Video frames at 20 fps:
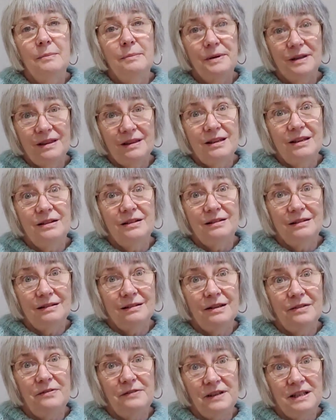but the
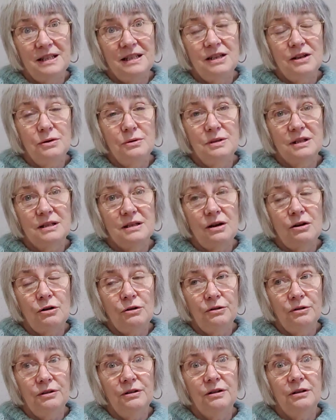videos
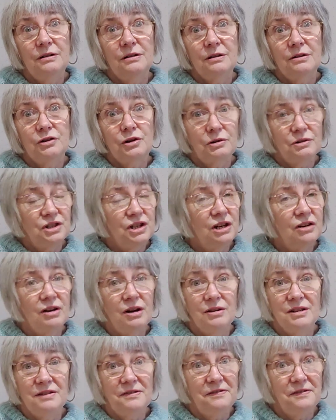on Crochet
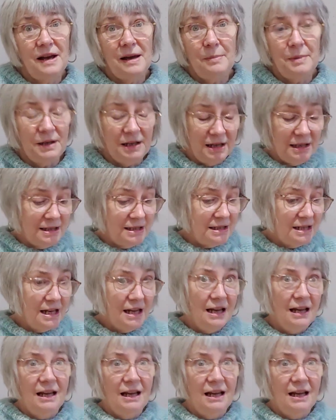Crowd are fabulous.